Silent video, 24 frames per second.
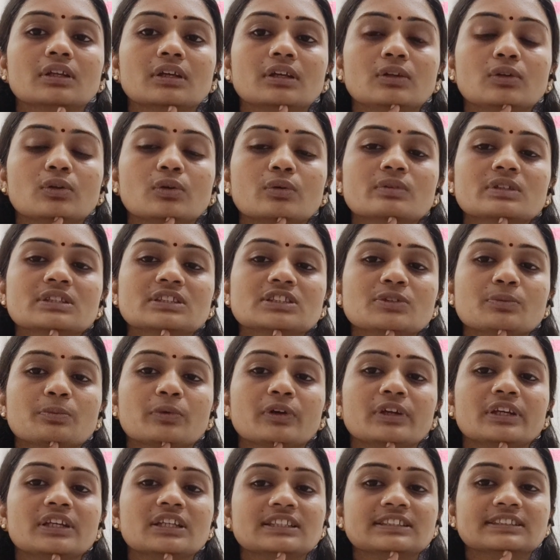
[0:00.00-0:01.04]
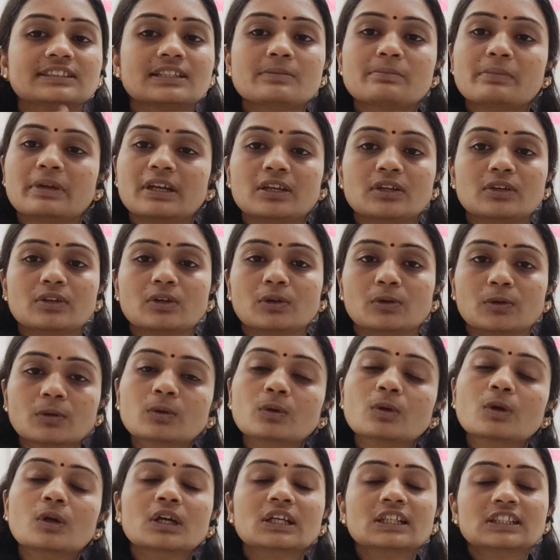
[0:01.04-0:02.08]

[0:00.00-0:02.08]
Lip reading: the lowest point is the menton. No?